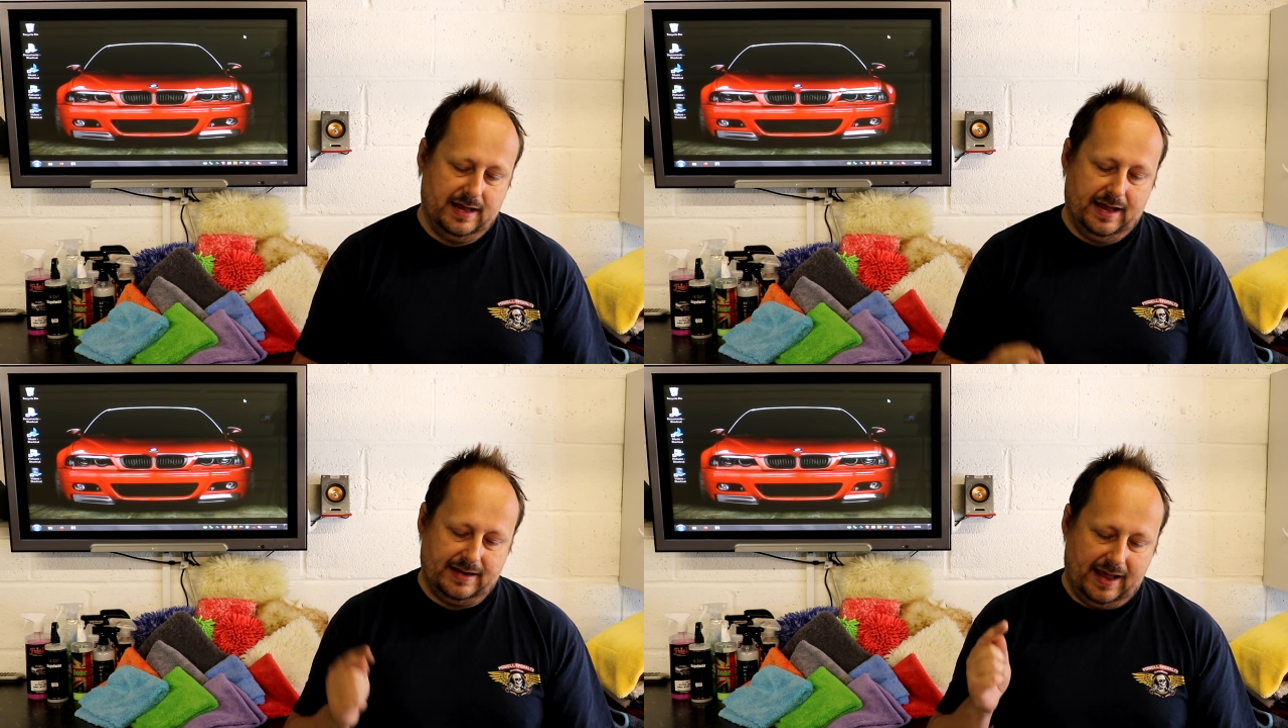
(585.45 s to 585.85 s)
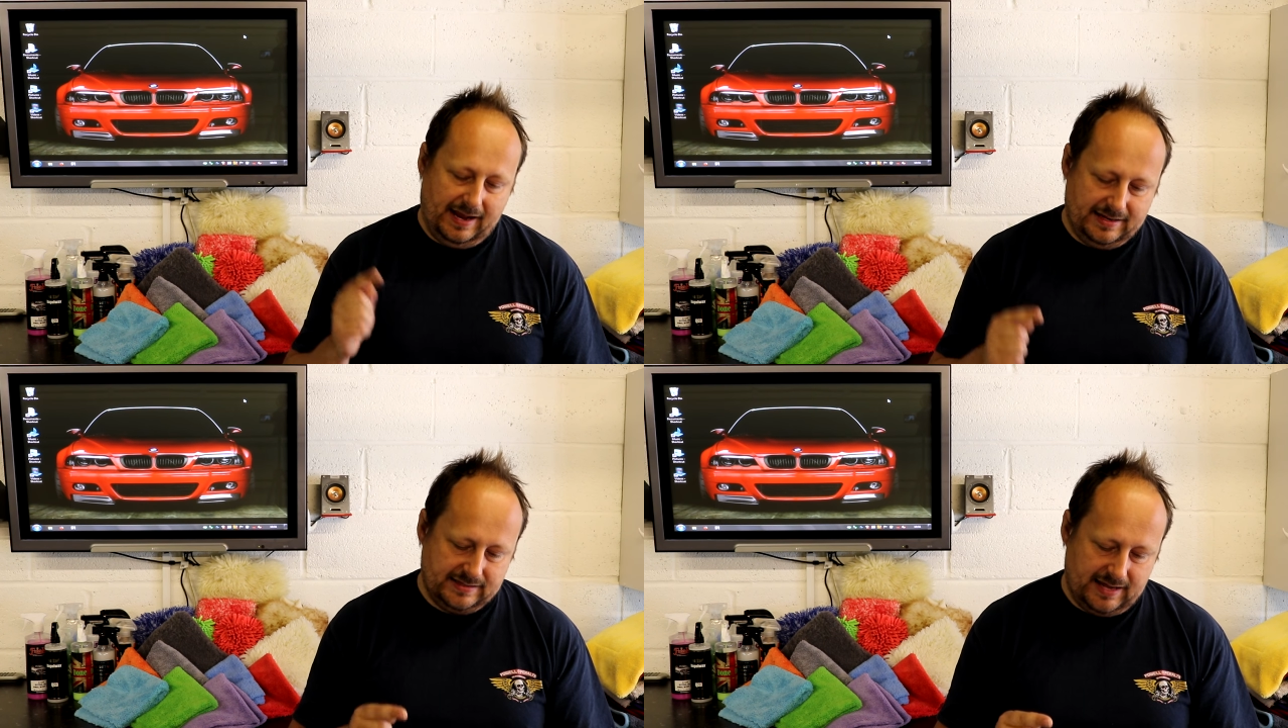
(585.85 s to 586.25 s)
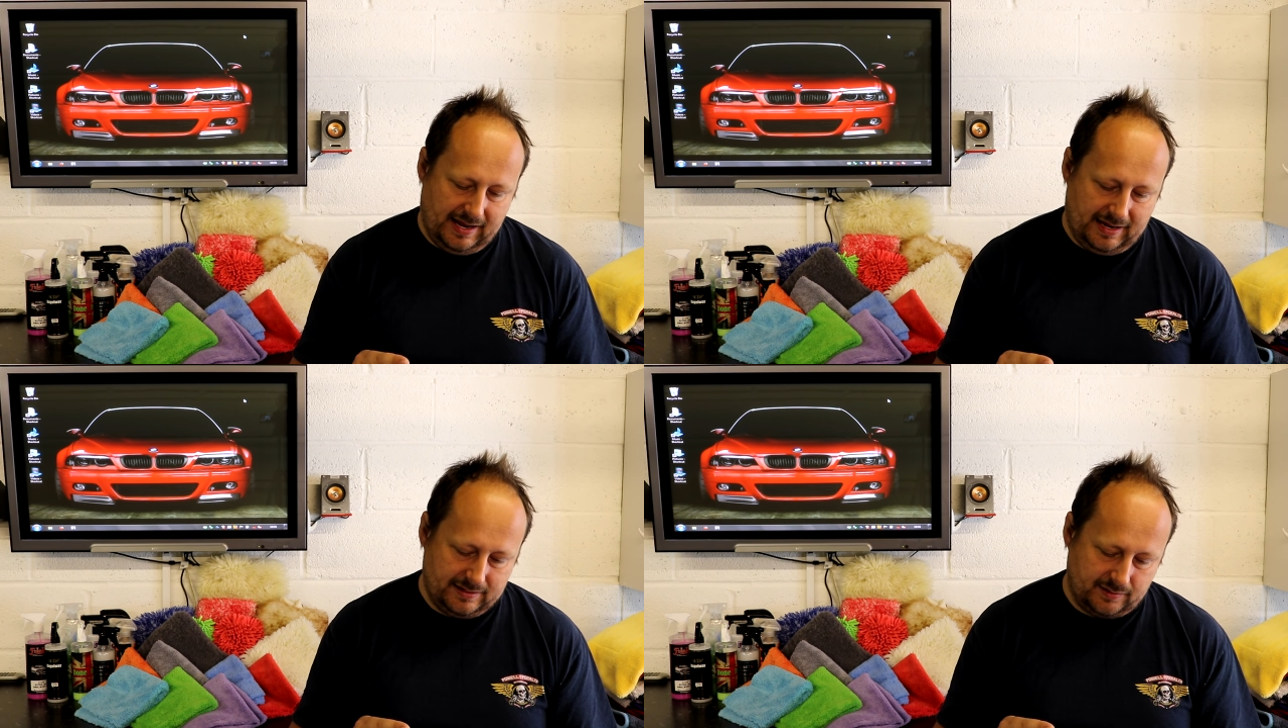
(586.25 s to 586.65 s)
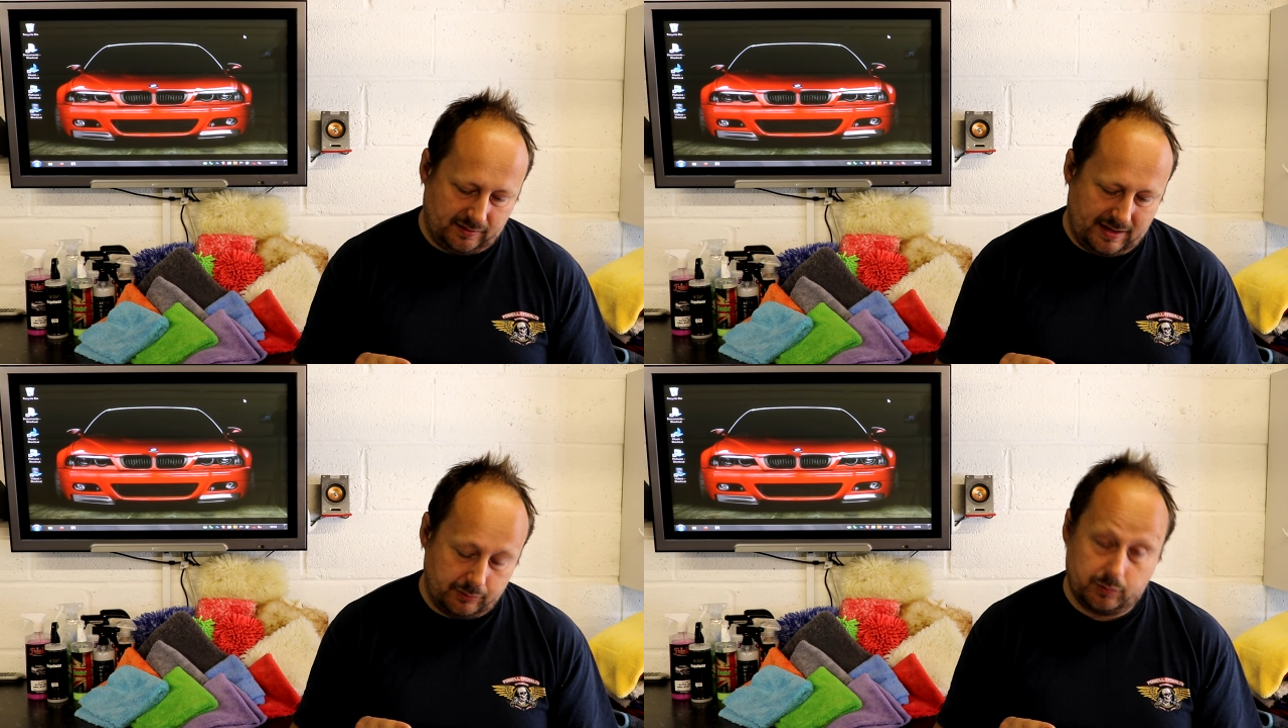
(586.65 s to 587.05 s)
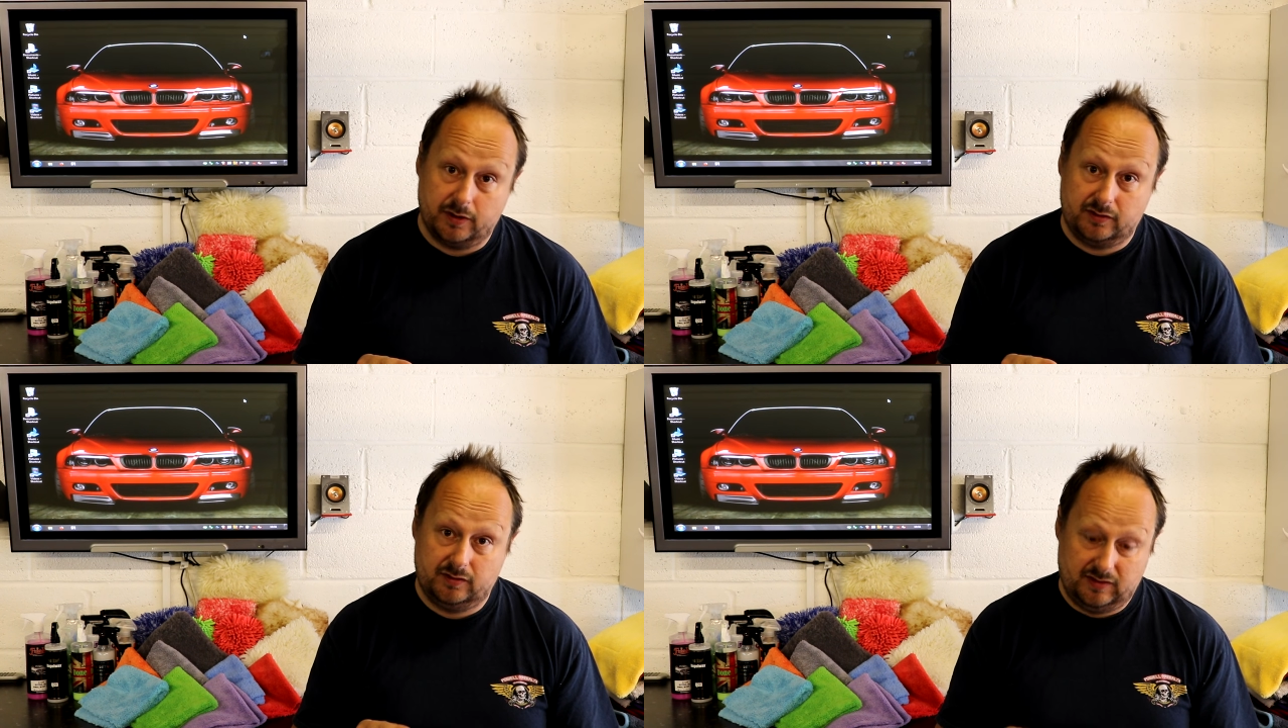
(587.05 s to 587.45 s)
And hand in hand, so that was
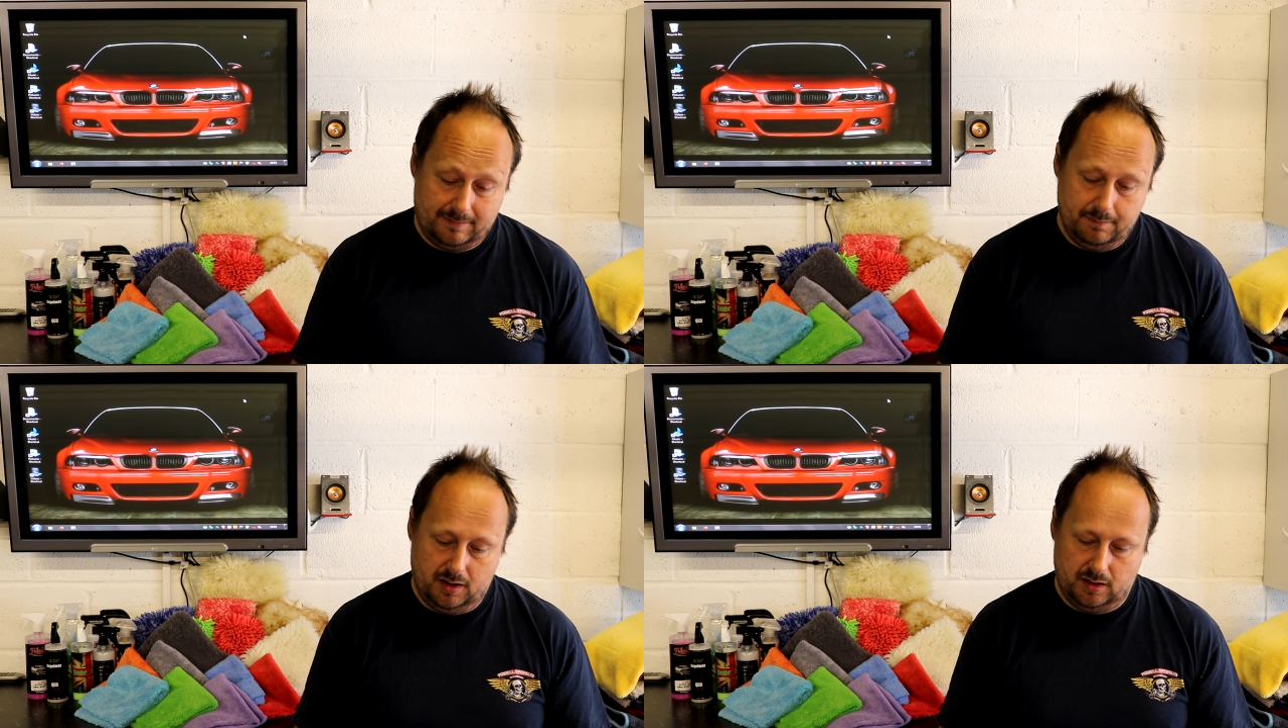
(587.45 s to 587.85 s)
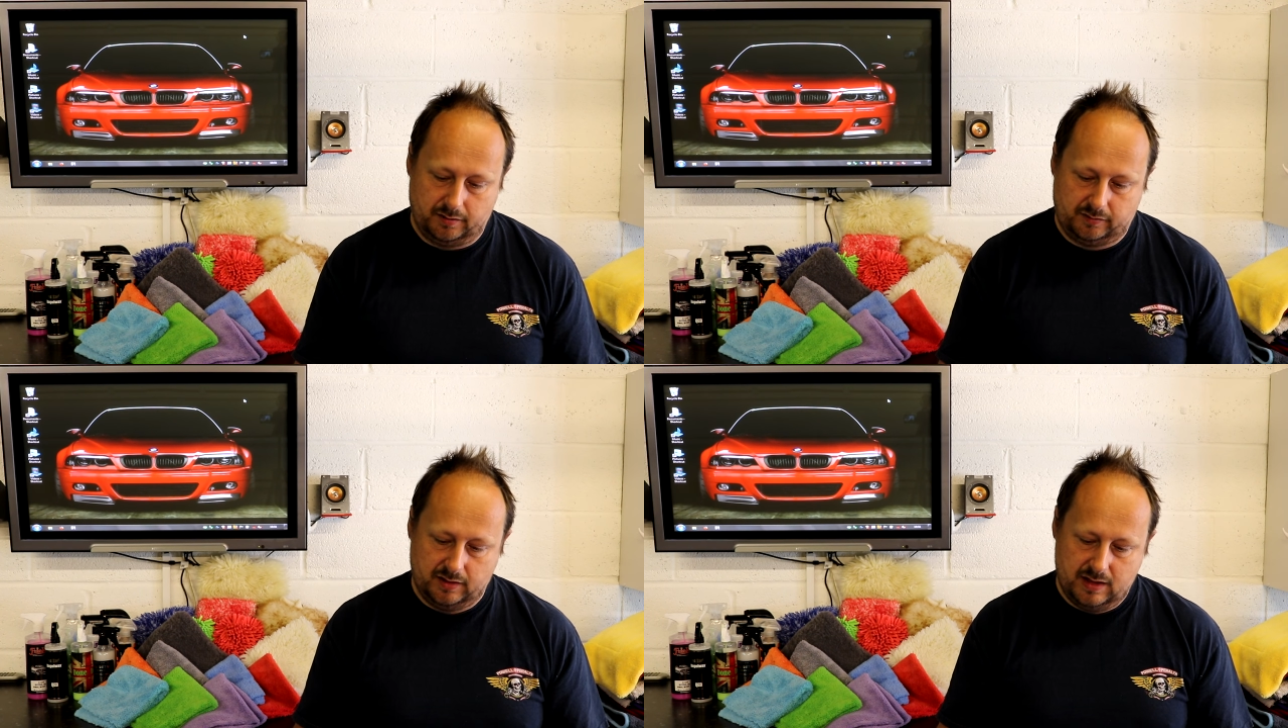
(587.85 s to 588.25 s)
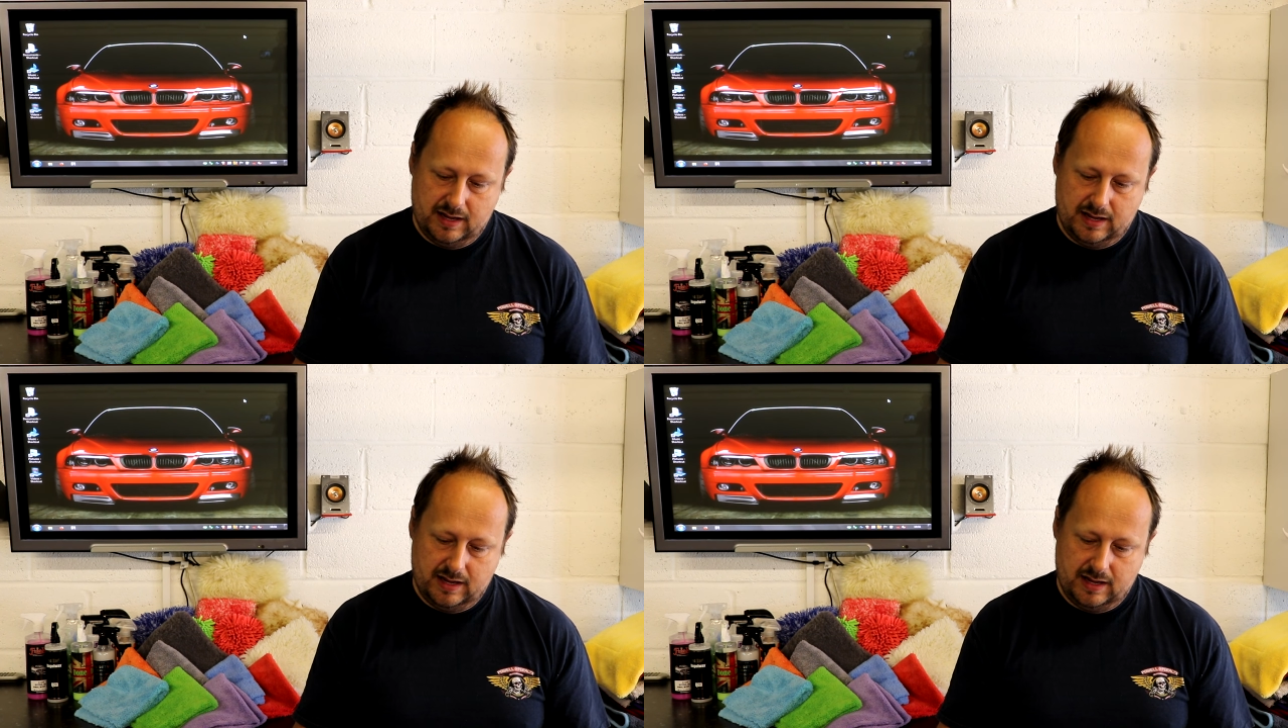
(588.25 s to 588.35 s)
worth 10 marks.